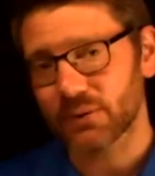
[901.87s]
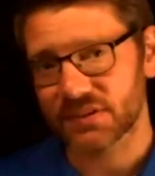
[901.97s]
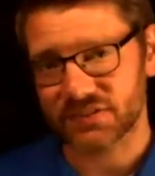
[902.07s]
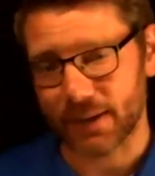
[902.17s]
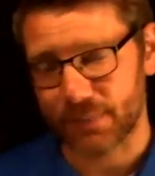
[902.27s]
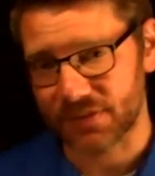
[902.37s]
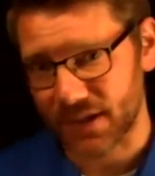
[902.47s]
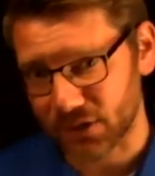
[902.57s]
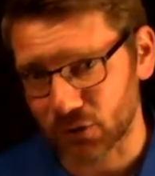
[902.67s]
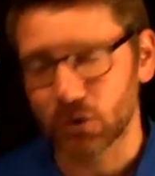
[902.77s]
in this
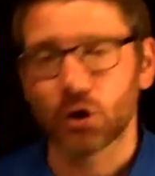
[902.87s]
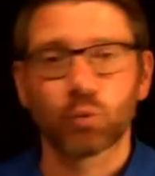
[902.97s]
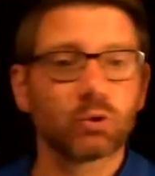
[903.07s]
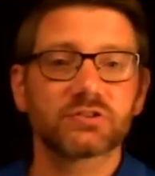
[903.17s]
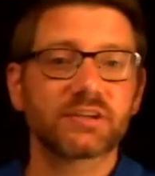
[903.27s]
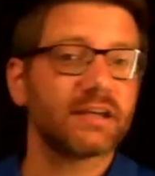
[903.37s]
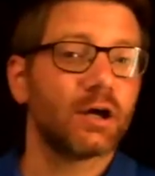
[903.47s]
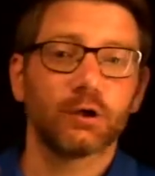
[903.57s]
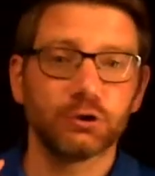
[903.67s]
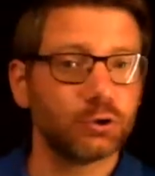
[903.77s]
hypothetical, we'll say
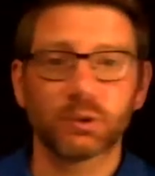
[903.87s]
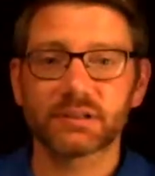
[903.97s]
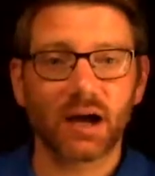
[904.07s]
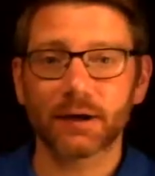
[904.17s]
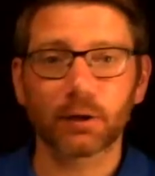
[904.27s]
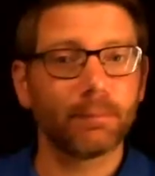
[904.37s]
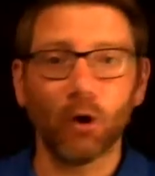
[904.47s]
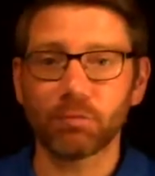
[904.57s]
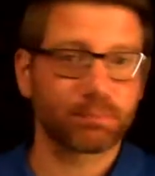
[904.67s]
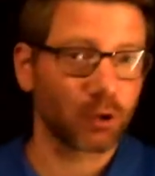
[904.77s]
you and I are
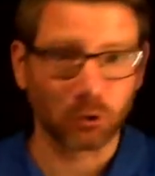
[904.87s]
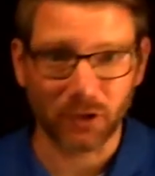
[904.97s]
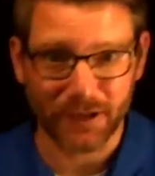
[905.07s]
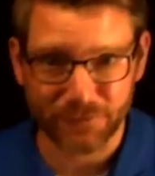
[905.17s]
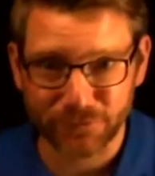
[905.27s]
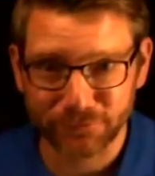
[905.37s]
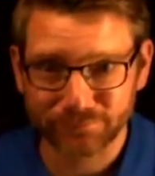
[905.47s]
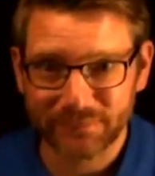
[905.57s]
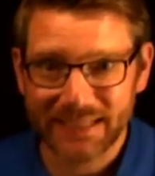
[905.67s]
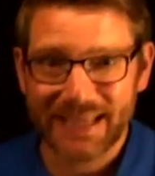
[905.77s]
both pro-life.
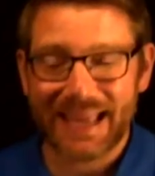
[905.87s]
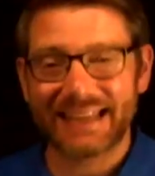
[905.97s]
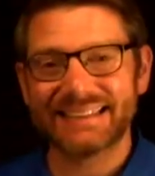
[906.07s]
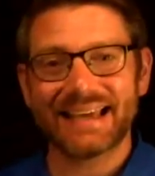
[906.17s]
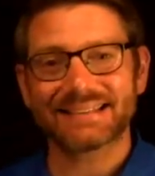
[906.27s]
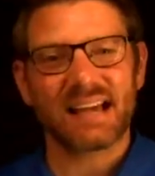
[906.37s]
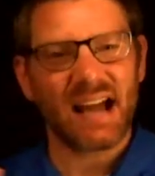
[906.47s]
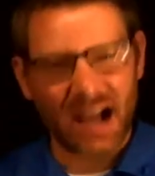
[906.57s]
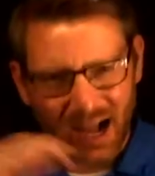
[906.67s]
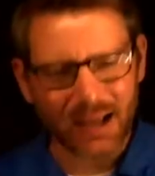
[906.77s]
And yet
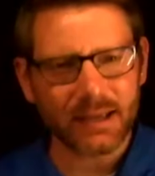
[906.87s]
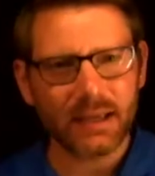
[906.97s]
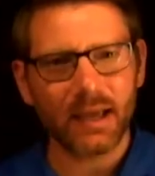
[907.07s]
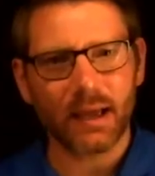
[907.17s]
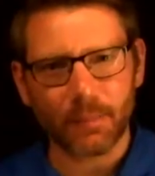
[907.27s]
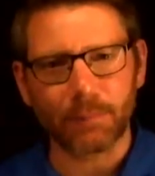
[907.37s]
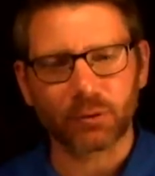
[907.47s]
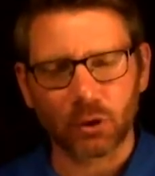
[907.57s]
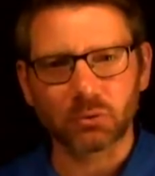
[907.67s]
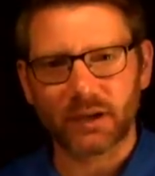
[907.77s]
I am a
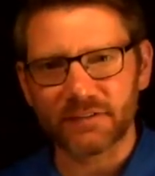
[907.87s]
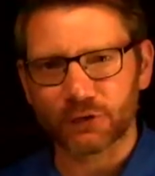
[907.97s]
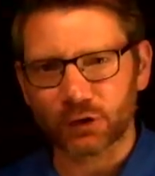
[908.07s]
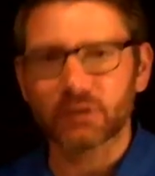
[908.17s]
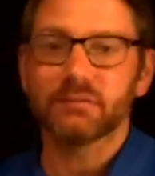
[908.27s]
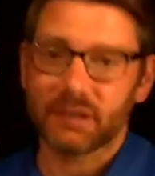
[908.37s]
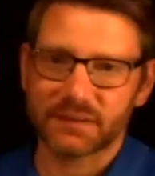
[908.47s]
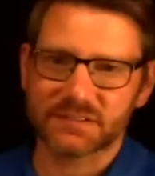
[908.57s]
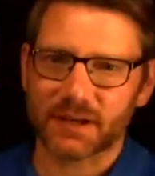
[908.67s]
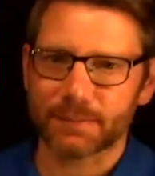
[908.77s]
pro-lifer in
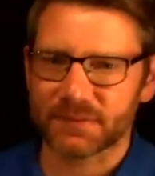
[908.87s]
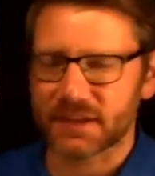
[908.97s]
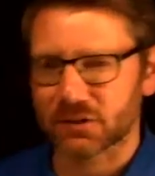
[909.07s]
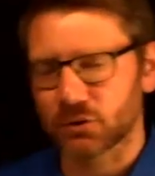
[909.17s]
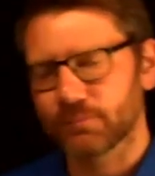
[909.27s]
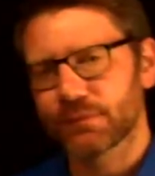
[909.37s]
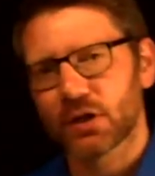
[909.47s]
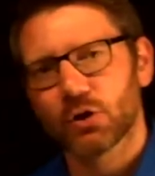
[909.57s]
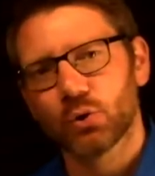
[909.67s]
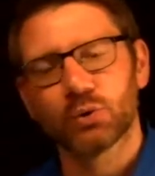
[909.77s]
this hypothetical
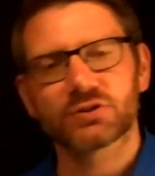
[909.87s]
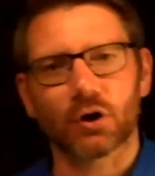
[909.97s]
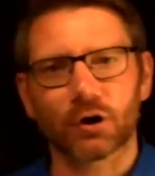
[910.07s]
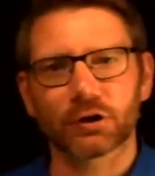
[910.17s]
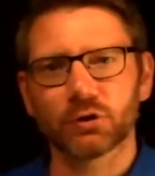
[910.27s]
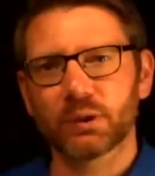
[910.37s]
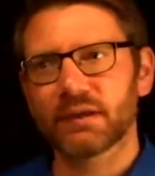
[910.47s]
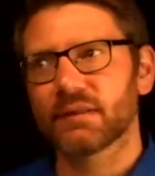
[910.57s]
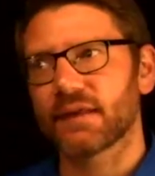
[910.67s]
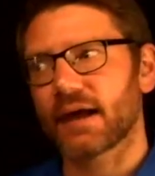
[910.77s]
who is
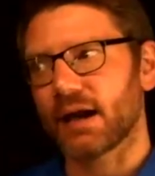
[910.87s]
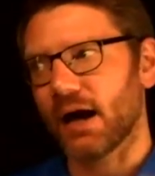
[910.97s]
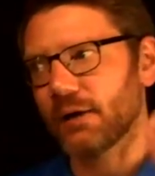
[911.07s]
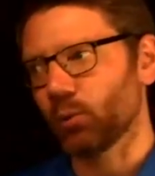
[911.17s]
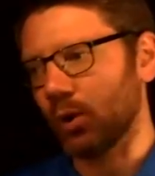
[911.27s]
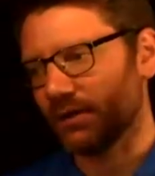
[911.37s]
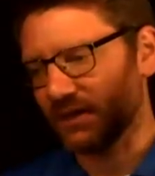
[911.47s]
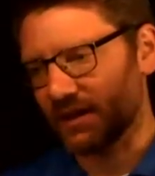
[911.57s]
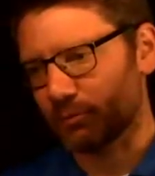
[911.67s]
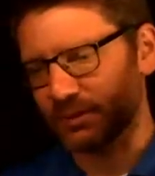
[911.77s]
arguing that I want
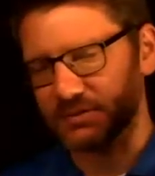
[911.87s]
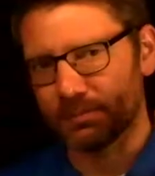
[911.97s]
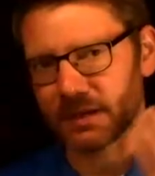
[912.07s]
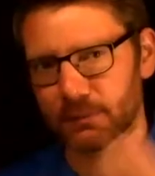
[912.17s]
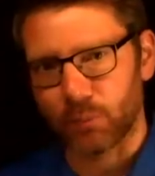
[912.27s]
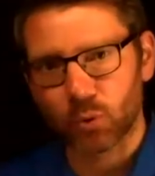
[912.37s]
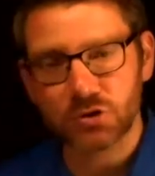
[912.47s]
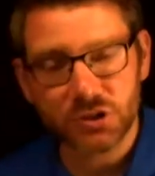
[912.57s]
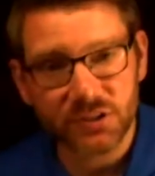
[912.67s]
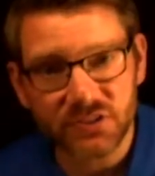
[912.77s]
the government to ban
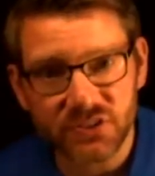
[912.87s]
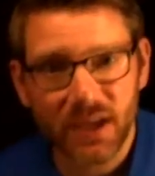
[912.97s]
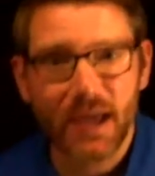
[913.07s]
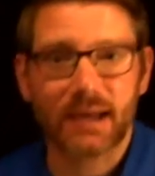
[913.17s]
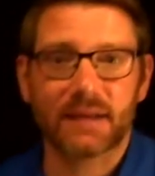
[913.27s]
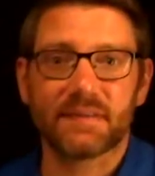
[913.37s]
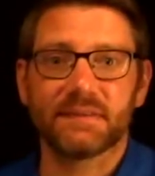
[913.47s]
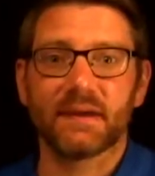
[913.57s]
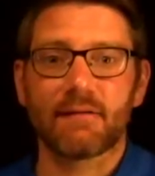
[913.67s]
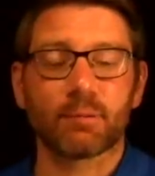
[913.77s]
abortions, and I
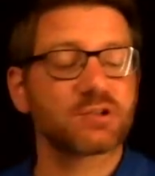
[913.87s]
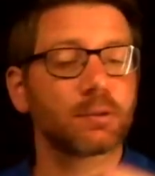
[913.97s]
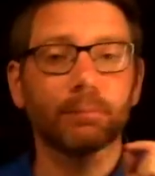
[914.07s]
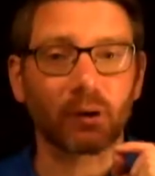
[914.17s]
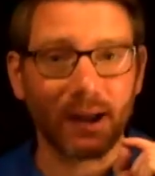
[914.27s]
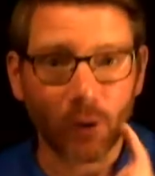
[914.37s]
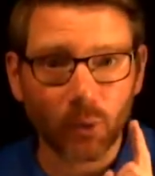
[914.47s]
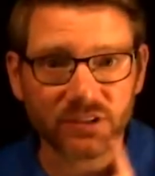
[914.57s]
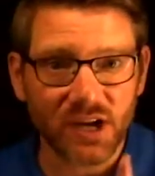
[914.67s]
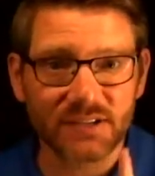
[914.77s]
think the government should
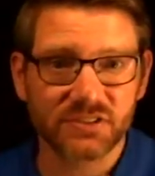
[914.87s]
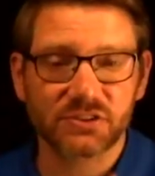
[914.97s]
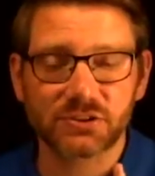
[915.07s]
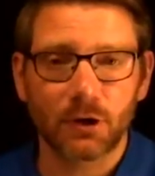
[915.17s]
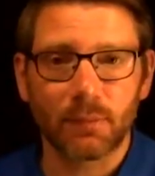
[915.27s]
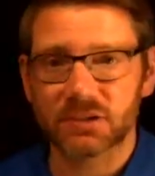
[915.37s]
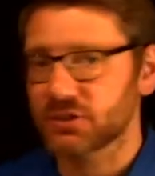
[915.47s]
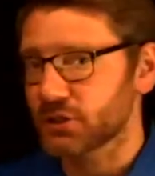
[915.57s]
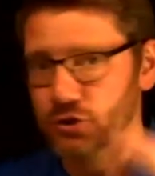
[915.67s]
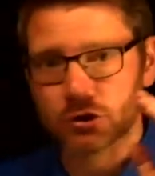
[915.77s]
prioritize it so much
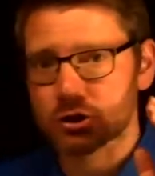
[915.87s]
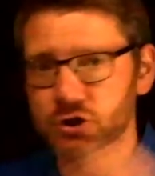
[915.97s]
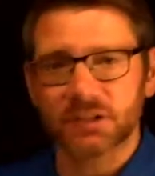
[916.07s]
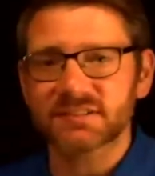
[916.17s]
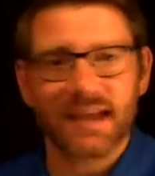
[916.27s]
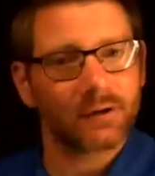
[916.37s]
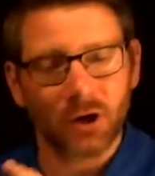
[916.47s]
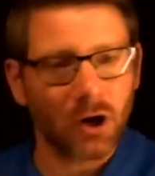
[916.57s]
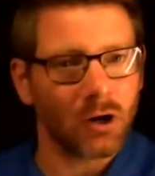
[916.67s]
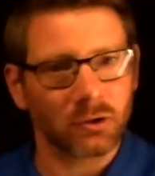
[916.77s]
that it should shut down
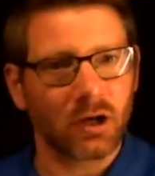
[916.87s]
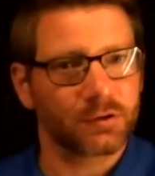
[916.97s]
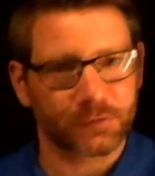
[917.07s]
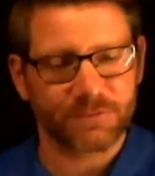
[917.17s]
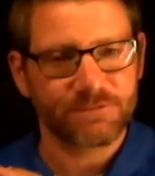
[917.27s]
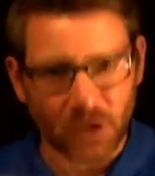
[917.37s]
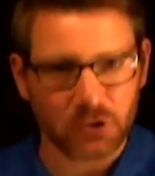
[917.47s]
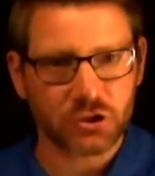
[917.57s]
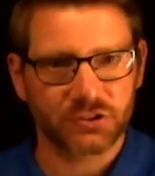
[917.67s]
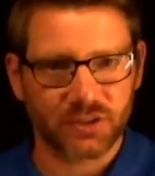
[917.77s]
all other
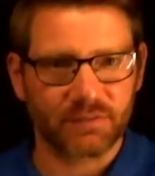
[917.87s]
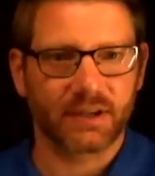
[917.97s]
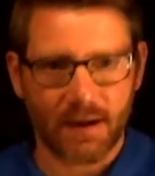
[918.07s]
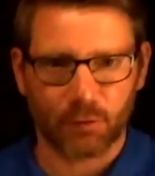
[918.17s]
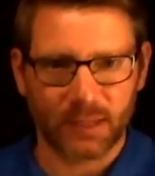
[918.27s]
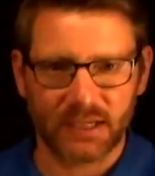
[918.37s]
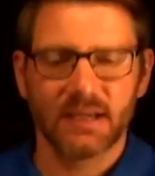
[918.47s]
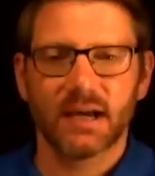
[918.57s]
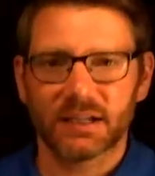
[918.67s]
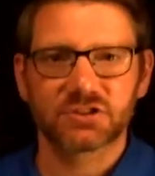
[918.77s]
functions of the government
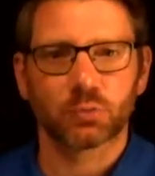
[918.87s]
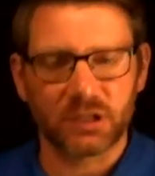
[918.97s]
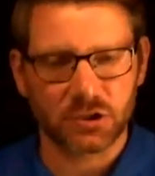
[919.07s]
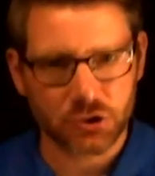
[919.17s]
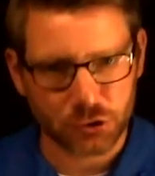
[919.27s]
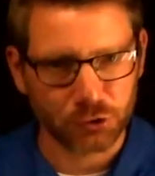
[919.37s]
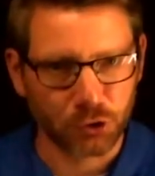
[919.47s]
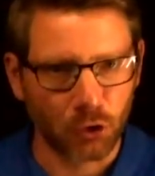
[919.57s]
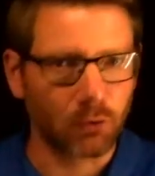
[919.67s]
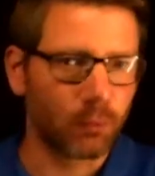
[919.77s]
until we ensure
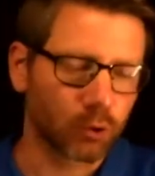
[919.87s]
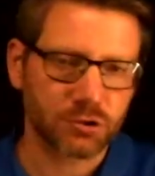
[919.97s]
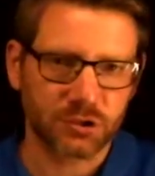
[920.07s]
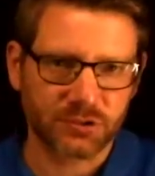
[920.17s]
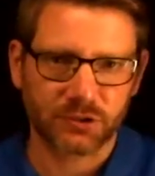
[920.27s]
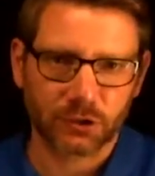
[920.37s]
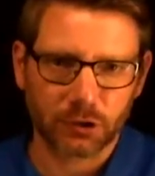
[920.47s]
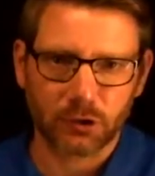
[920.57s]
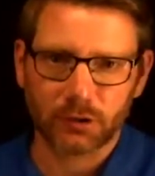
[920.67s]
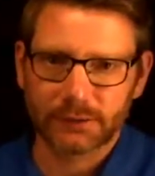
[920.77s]
no abortions
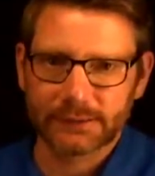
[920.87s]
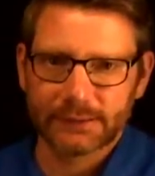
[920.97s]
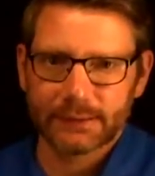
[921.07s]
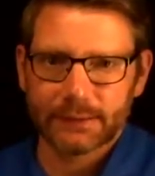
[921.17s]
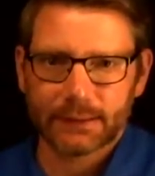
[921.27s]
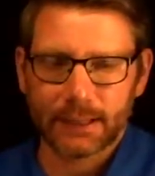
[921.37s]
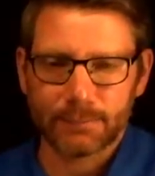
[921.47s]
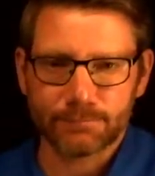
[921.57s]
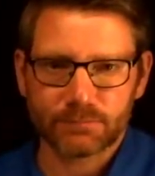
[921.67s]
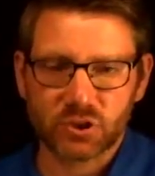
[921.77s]
occur.
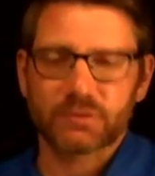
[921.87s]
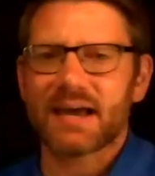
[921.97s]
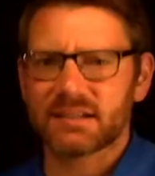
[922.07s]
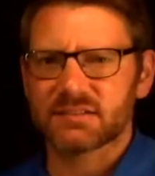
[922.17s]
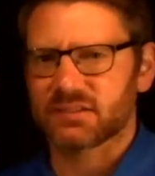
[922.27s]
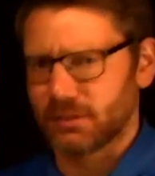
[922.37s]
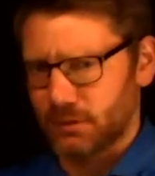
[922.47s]
So that is